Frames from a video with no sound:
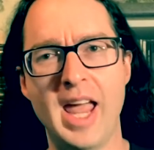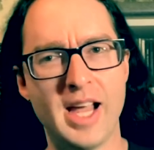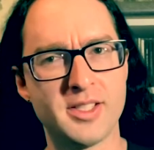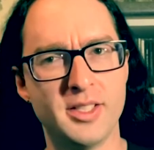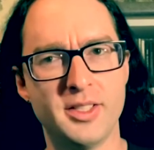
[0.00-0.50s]

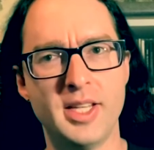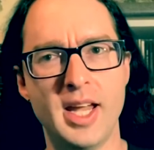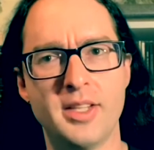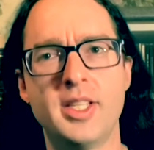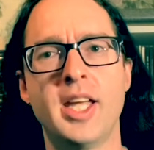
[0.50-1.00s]
excellent
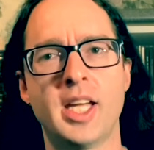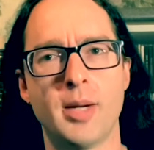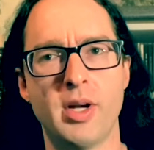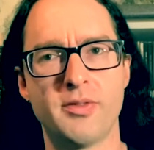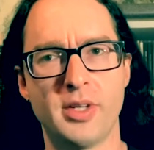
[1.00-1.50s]
day. Take care,
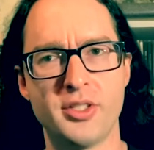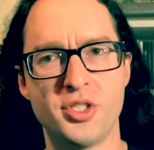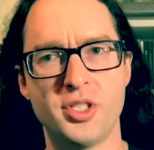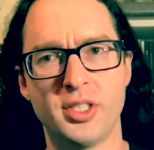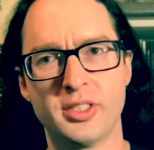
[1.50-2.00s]
my friends.
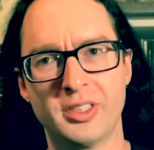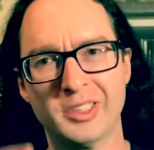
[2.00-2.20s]
Cheers.